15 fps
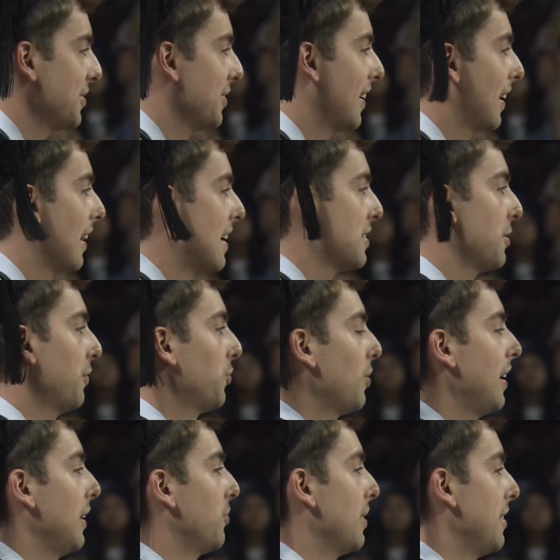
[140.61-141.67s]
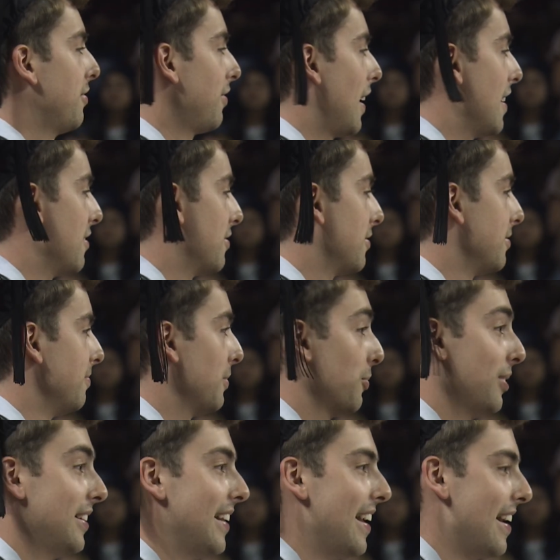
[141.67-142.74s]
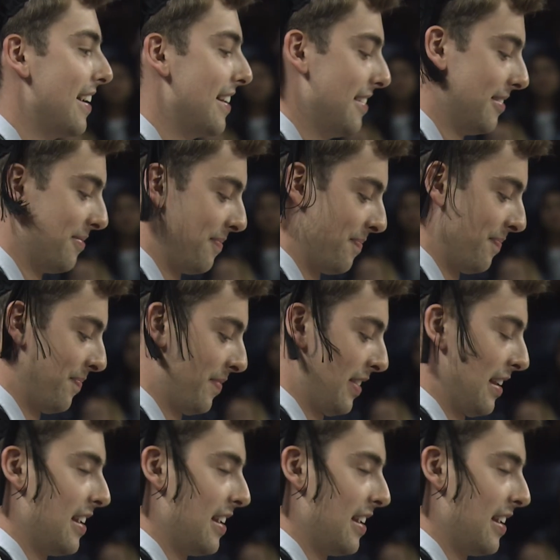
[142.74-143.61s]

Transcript: to the class of 2025. We did it.